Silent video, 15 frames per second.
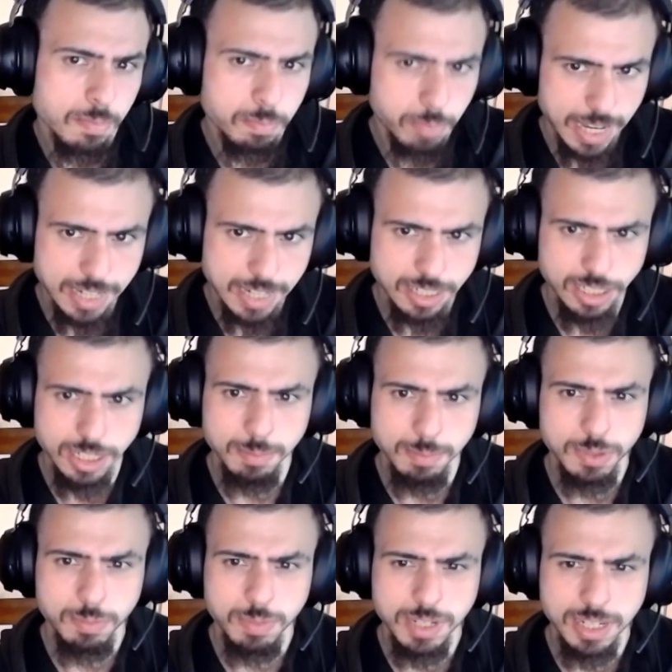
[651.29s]
buy
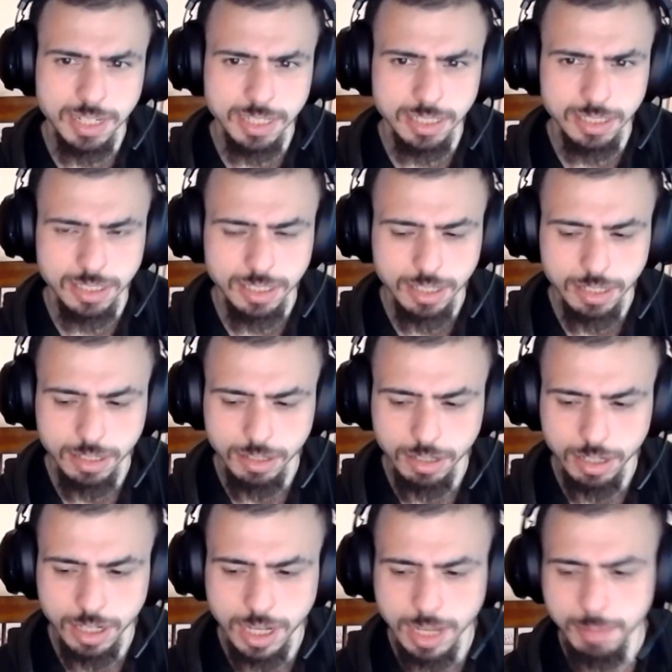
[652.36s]
ships because
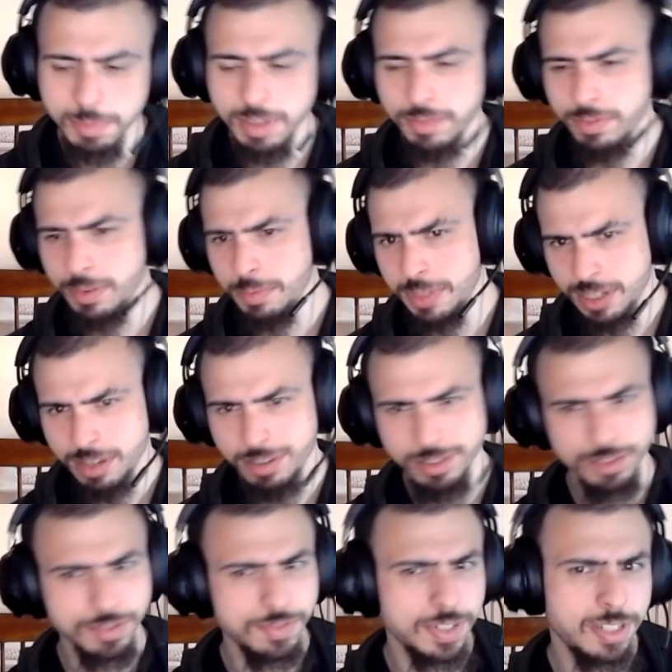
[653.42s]
coming from this
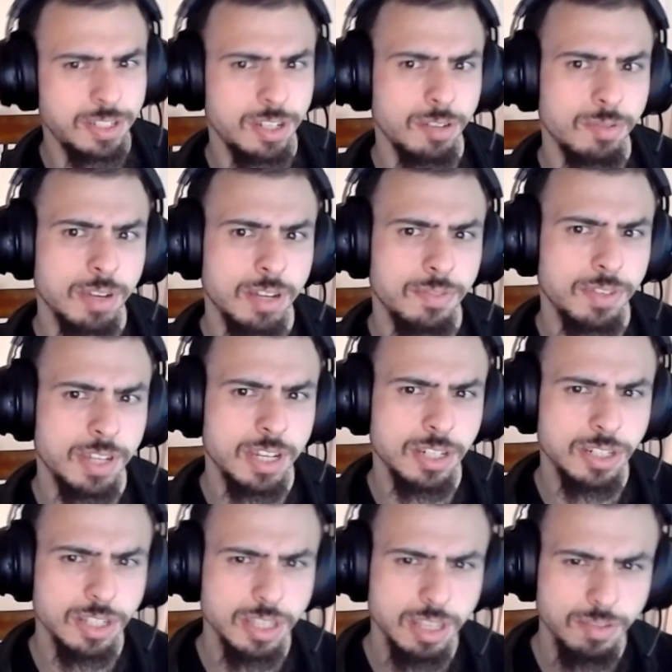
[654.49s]
culture of instant
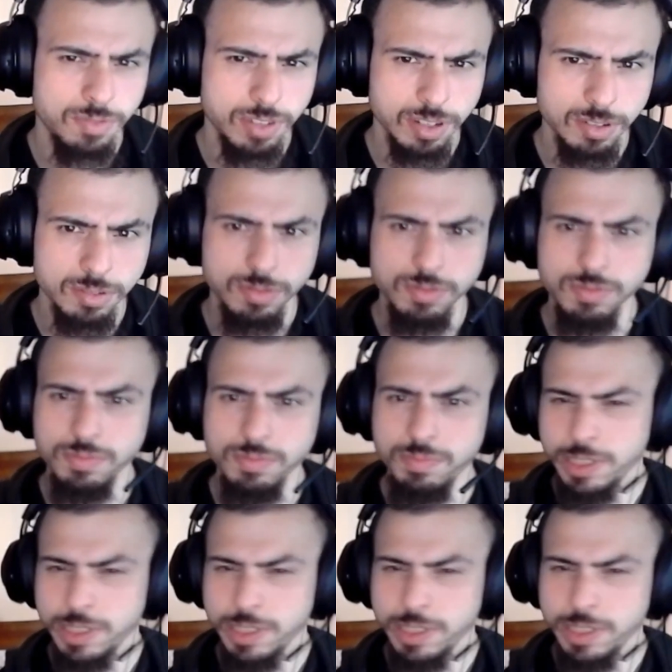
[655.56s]
gratification they feel